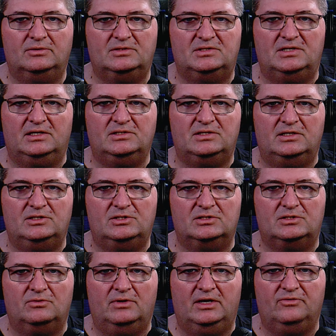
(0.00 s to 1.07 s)
6 inches
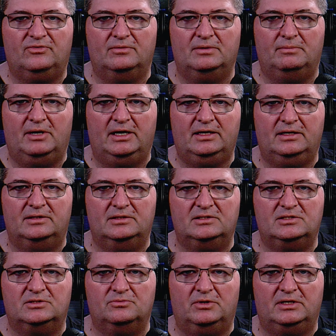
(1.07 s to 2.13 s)
away from the mic, and this
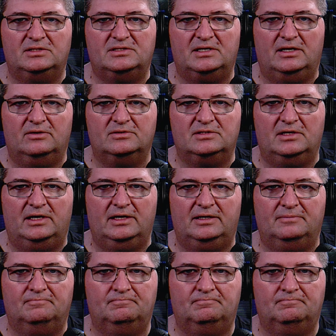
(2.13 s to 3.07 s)
is what it sounds like.